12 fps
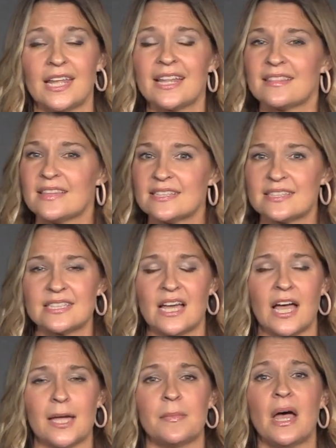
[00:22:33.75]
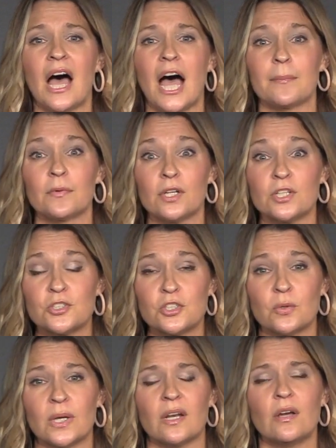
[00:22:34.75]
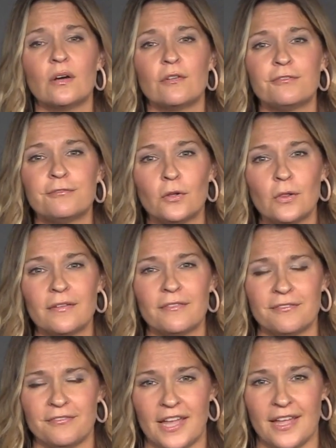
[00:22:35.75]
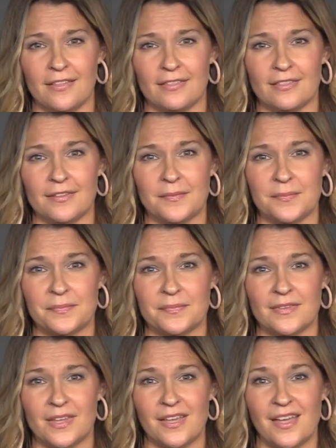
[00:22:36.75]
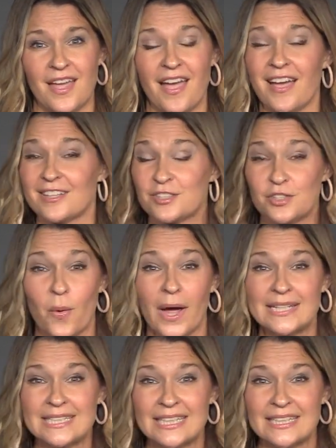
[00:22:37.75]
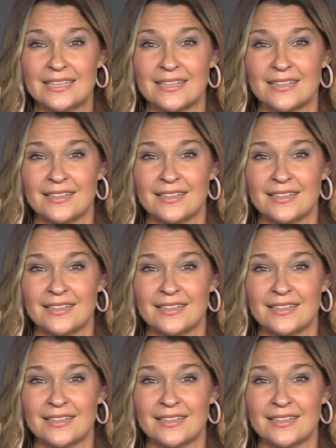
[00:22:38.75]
This time, I'm going to do it full of faith. And so I did.